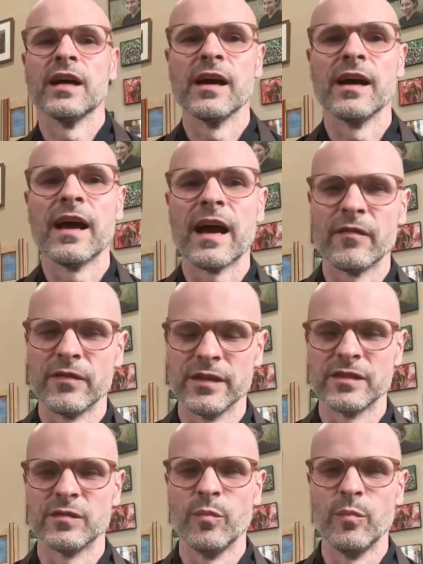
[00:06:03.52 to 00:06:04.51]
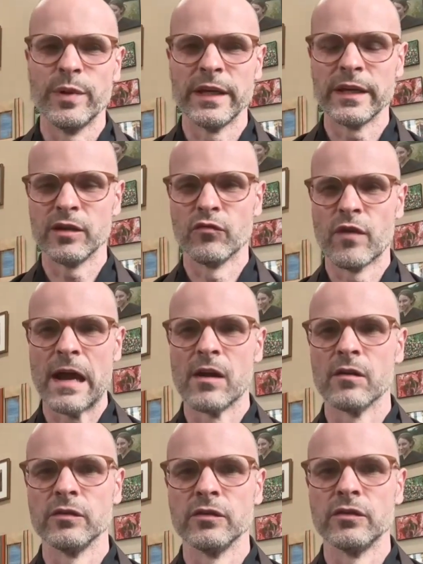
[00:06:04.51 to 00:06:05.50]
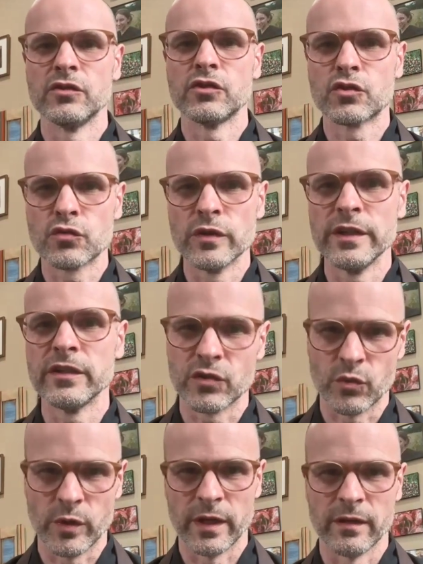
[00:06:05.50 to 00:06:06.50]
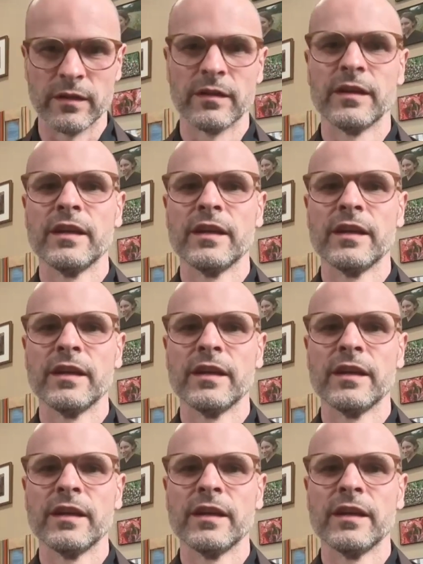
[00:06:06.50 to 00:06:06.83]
have this big round tree swing.